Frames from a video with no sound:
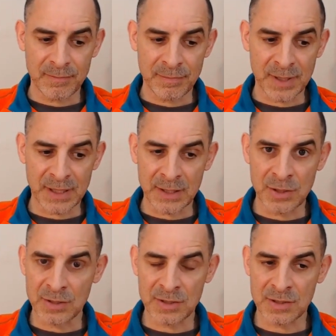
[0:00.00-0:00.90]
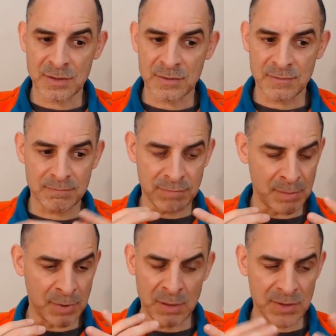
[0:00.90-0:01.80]
But I just, my
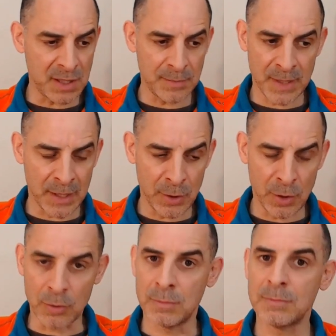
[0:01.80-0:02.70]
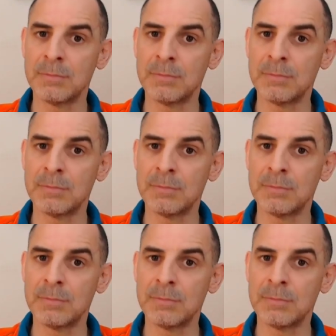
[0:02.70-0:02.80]
body was telling me like, no,